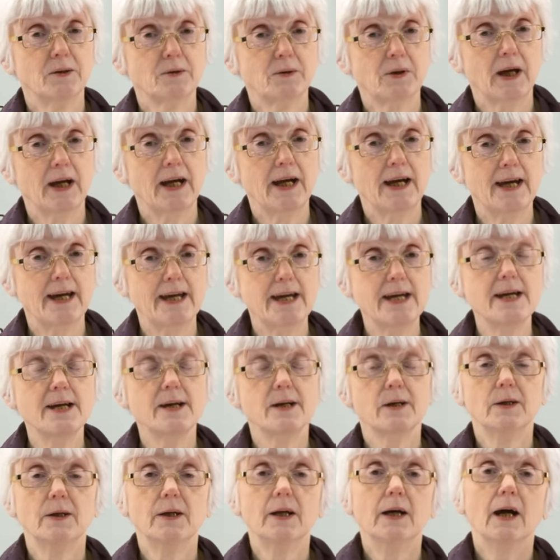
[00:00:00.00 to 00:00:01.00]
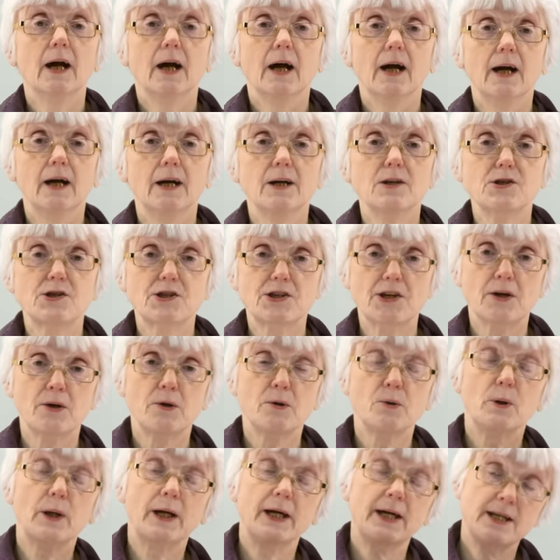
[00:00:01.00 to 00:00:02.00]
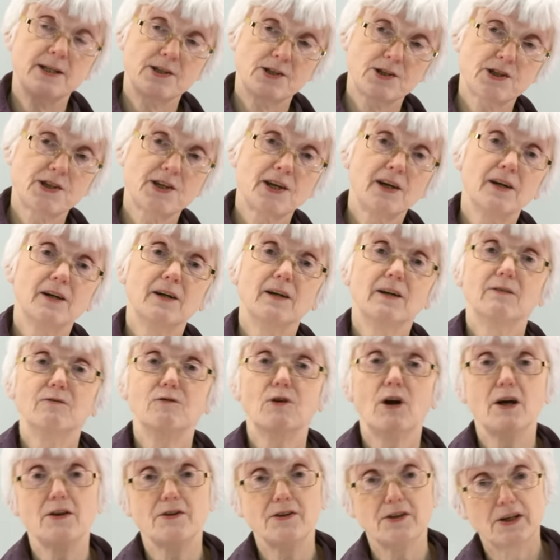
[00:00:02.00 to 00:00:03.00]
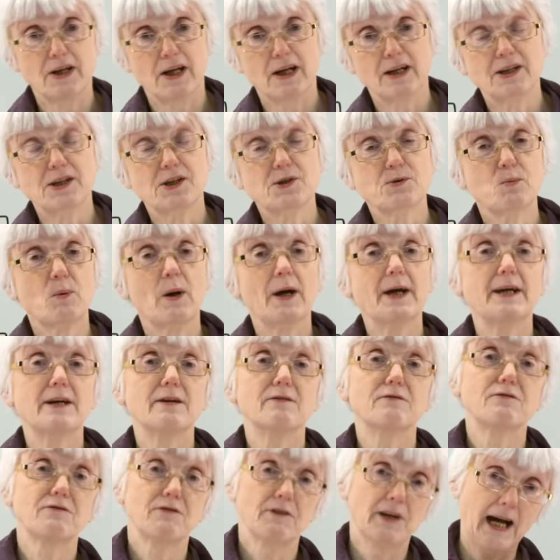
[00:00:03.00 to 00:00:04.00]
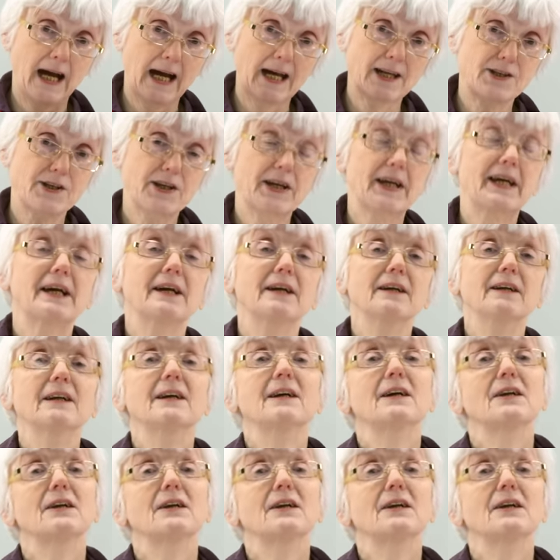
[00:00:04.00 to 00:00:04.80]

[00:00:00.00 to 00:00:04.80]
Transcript: So it's a rather nice way of adding